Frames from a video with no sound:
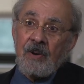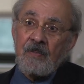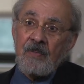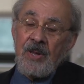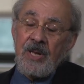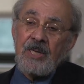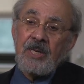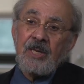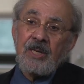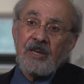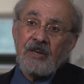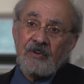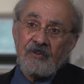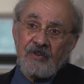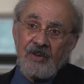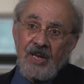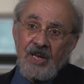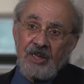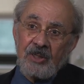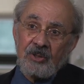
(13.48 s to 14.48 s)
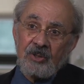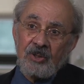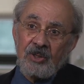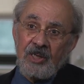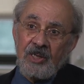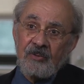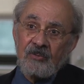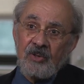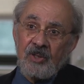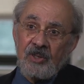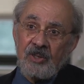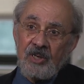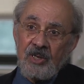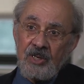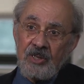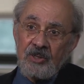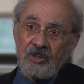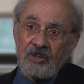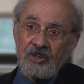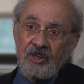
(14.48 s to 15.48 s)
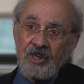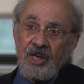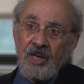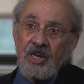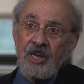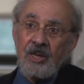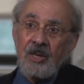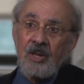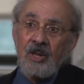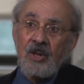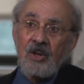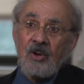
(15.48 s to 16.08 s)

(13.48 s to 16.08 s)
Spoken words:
Many have had to leave the country